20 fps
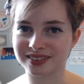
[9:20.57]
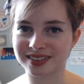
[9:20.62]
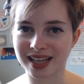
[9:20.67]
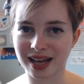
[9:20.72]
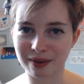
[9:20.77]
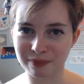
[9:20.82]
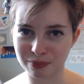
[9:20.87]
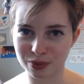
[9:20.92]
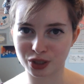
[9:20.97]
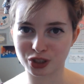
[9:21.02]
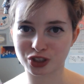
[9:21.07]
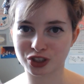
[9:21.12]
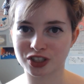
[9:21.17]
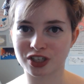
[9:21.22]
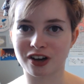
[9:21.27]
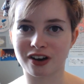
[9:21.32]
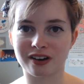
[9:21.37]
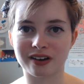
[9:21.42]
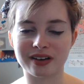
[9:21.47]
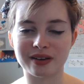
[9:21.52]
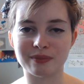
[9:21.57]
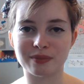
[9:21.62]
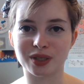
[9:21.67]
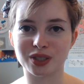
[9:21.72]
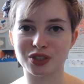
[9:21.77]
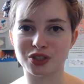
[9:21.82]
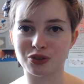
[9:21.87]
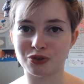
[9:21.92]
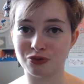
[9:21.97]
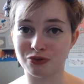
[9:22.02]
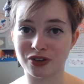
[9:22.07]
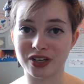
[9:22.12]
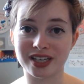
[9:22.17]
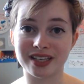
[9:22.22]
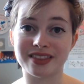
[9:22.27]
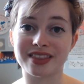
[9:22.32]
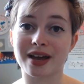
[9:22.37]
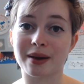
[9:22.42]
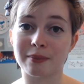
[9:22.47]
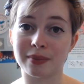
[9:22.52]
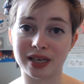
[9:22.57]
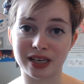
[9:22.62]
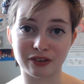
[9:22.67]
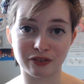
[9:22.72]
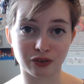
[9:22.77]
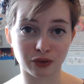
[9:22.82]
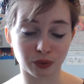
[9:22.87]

that much time to read that many